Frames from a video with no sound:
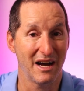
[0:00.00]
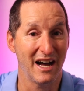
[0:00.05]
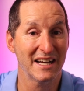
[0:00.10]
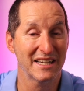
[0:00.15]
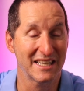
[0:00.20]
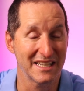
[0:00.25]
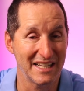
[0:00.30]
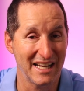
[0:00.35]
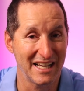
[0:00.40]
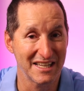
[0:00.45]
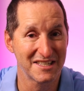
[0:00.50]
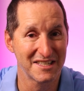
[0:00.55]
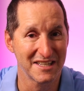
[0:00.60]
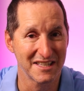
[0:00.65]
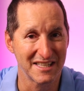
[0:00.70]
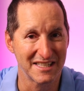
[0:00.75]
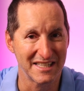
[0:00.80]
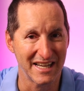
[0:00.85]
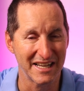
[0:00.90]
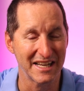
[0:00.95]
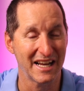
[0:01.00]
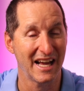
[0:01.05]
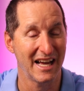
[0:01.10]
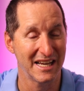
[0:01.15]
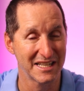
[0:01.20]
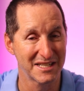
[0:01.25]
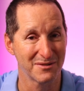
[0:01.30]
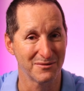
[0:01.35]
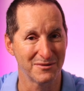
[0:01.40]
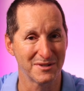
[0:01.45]
I can now see the data
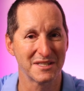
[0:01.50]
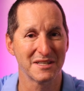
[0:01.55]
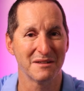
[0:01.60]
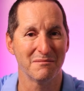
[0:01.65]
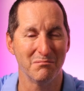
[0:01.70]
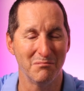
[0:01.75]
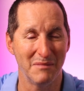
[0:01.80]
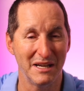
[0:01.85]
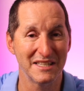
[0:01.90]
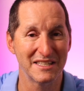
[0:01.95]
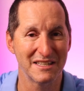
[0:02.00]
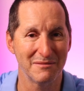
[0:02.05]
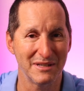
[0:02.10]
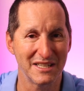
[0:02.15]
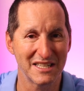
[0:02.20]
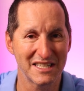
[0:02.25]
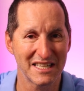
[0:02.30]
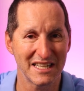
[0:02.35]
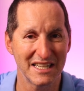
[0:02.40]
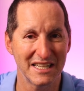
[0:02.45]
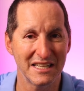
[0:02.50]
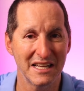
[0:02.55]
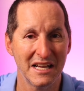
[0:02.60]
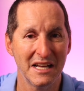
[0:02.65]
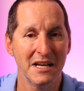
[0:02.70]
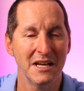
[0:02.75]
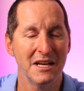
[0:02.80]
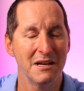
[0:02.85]
as it was meant to be seen.